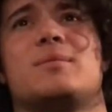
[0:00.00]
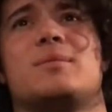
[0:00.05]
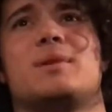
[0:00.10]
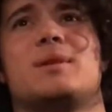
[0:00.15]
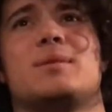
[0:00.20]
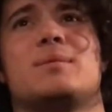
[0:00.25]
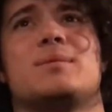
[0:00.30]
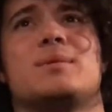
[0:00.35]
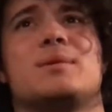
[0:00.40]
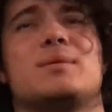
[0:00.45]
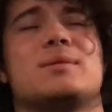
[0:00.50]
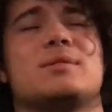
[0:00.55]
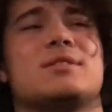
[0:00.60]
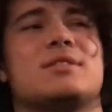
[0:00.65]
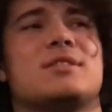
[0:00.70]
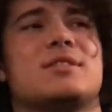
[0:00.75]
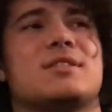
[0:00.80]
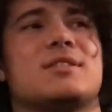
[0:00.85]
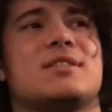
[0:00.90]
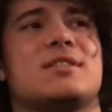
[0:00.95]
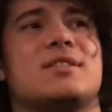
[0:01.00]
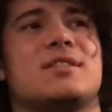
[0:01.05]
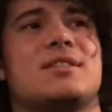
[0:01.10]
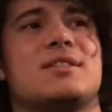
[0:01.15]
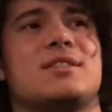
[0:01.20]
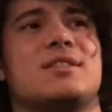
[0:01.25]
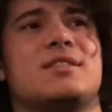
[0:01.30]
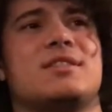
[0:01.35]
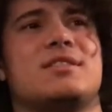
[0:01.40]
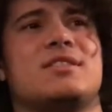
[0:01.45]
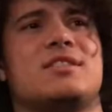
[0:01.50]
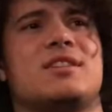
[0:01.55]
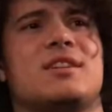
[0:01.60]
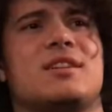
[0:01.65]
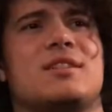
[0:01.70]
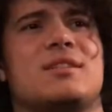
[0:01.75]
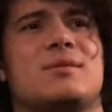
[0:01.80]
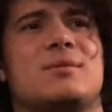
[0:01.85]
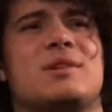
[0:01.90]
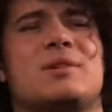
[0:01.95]
Baby's Log? Shit.
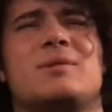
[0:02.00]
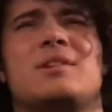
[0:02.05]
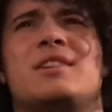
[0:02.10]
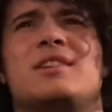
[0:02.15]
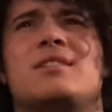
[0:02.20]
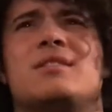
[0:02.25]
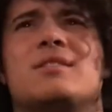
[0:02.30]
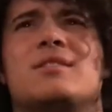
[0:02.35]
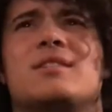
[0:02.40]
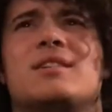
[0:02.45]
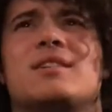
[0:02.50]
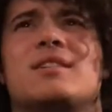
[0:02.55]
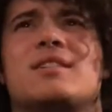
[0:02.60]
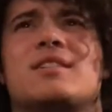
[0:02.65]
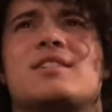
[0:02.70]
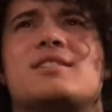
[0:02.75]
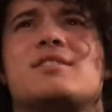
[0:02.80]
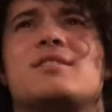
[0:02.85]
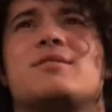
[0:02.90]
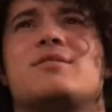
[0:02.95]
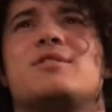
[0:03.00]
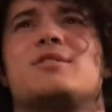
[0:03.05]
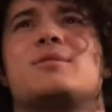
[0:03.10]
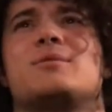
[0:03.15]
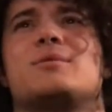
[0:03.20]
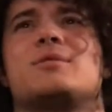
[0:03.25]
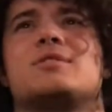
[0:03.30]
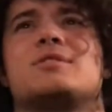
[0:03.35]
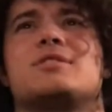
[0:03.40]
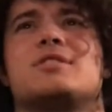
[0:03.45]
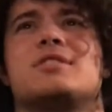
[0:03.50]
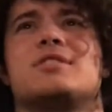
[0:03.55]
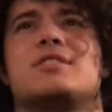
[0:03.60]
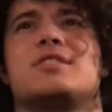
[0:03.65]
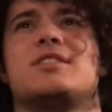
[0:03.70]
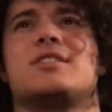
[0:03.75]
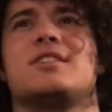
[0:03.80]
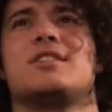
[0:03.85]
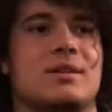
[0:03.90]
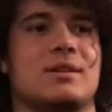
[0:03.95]
What'd he do? I think I saw the video on
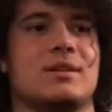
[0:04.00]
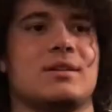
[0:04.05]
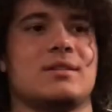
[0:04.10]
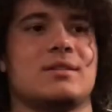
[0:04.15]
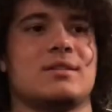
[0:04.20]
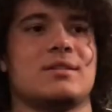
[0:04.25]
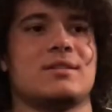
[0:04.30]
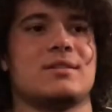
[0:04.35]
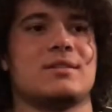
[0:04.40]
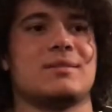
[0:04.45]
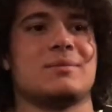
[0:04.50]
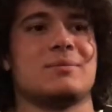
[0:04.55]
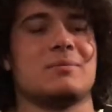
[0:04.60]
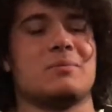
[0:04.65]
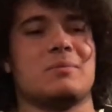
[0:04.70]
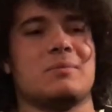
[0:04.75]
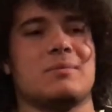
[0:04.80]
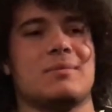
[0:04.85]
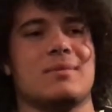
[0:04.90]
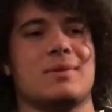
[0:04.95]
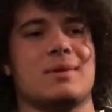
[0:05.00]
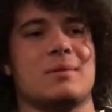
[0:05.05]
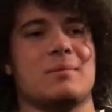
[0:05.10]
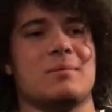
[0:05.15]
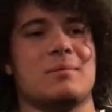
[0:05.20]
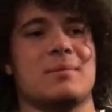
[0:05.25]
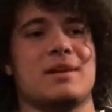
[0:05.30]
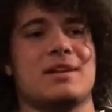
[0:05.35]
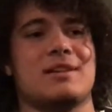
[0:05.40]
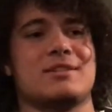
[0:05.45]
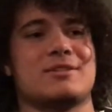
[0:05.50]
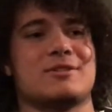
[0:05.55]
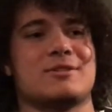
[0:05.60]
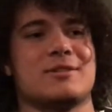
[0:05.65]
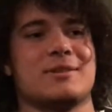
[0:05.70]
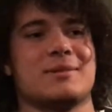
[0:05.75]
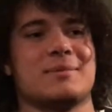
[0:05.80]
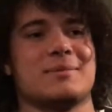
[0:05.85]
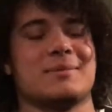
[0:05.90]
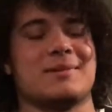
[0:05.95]
Worldstar.
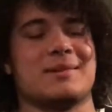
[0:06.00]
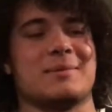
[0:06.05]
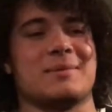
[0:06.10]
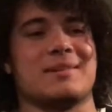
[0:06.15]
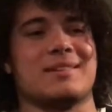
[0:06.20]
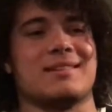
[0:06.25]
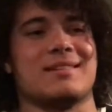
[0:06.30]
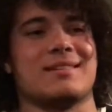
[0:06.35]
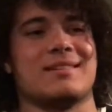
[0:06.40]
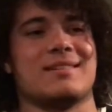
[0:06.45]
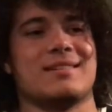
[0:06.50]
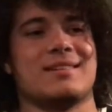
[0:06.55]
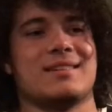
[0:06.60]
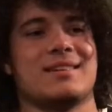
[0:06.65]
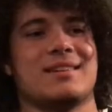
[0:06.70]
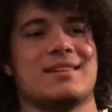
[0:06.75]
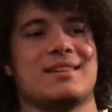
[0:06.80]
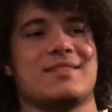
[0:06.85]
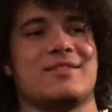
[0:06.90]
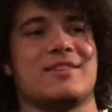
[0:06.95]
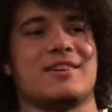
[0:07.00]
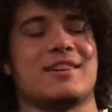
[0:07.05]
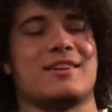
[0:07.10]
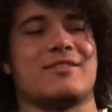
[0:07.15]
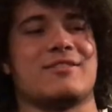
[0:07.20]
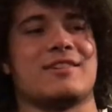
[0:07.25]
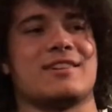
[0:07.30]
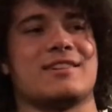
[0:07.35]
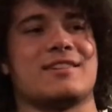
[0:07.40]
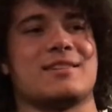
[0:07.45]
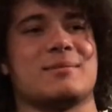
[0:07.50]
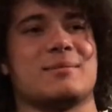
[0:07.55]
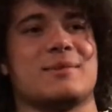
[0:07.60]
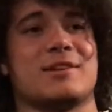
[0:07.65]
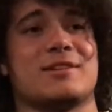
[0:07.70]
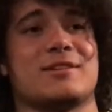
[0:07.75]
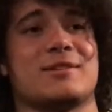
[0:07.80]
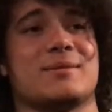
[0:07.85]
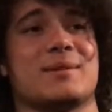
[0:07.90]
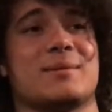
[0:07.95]
Mainstream? I mean, if I could ever get to the
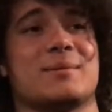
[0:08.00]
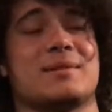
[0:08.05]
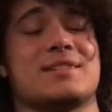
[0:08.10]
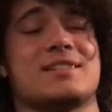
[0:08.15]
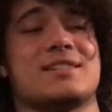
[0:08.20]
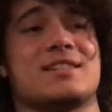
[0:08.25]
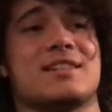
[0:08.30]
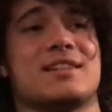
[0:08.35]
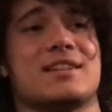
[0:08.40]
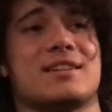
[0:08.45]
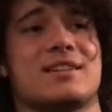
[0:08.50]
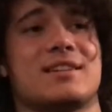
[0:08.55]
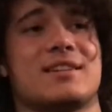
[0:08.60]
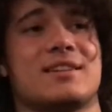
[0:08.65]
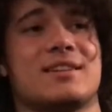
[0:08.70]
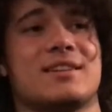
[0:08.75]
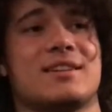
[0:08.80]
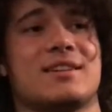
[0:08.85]
mainstream, that'd be sick.